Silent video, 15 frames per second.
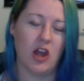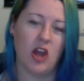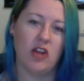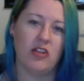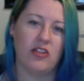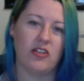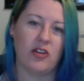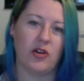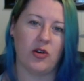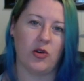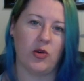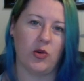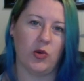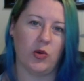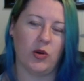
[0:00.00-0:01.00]

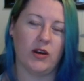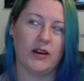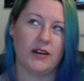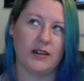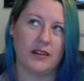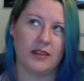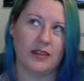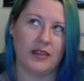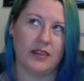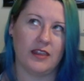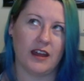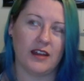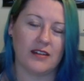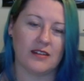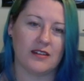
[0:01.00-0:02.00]
So
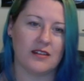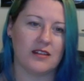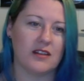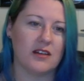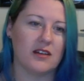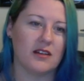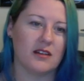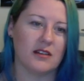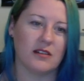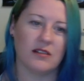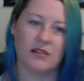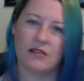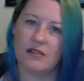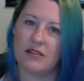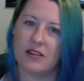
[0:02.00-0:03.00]
that's
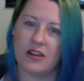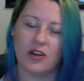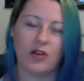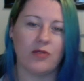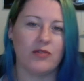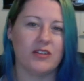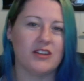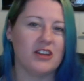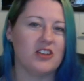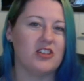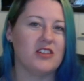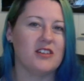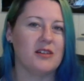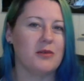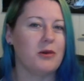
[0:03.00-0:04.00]
the
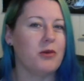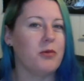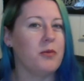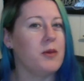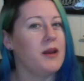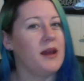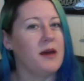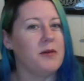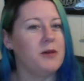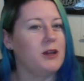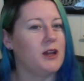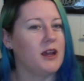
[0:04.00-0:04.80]
conversations that we've been having,